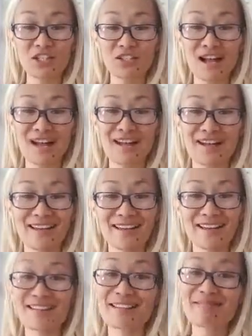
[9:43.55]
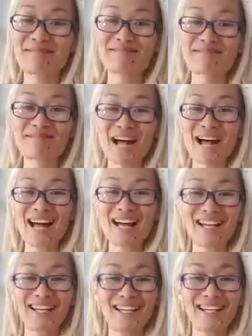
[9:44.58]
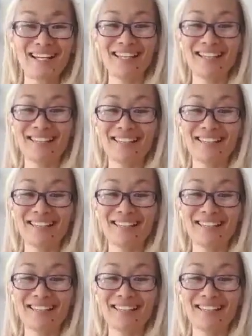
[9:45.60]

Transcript: you guys. Bye.